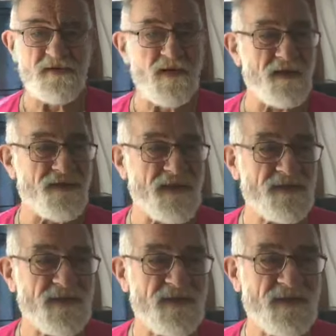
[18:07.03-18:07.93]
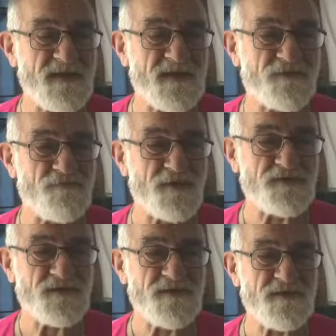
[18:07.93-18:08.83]
I think the
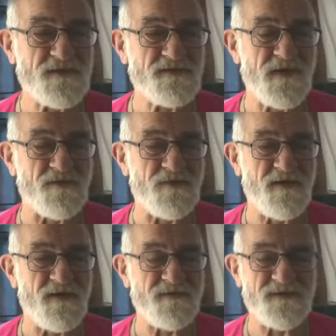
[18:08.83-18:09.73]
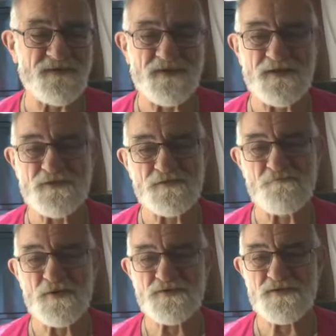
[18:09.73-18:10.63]
expression, no, the
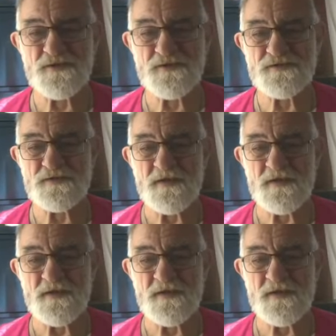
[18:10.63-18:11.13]
expression is